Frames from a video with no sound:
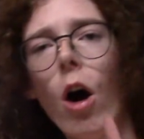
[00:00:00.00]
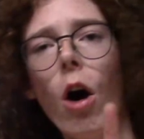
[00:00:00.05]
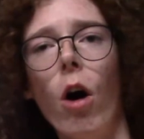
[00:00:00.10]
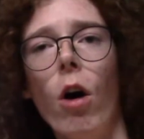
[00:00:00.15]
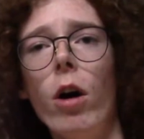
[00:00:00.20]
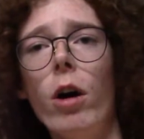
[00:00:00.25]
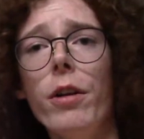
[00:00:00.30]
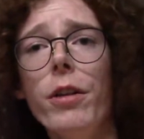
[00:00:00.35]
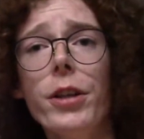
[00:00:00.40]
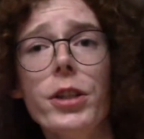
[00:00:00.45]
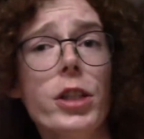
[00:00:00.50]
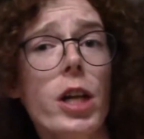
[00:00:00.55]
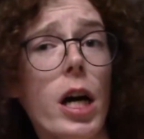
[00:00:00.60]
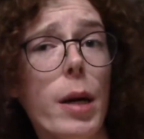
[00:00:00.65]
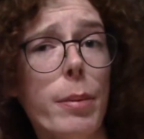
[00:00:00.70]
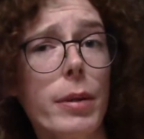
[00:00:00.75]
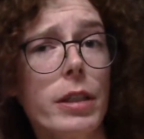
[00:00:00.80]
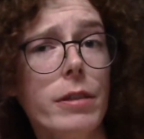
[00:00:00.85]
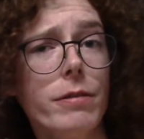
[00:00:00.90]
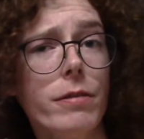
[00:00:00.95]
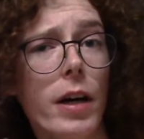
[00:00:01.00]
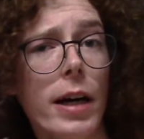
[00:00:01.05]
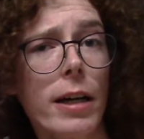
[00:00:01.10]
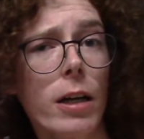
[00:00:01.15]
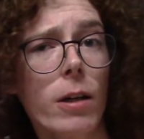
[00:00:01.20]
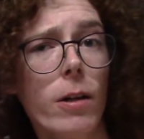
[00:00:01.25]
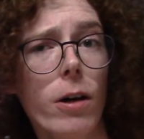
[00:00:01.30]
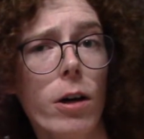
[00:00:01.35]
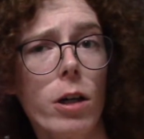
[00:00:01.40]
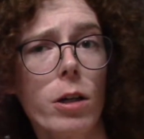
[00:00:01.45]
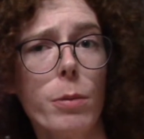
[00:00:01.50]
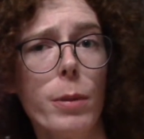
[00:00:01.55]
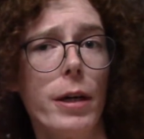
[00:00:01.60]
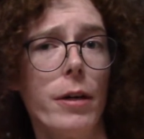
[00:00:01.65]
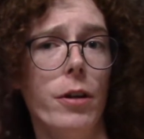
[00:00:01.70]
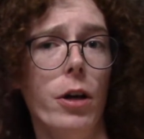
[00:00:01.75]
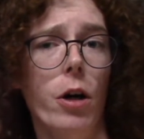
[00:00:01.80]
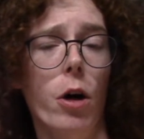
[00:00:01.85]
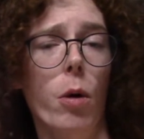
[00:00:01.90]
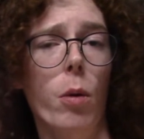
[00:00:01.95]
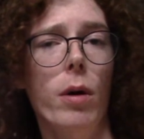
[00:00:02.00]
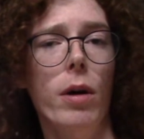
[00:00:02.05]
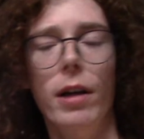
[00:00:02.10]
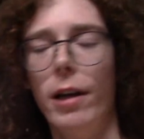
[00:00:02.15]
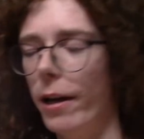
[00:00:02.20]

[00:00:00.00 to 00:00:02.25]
On the topic of vital hardware though,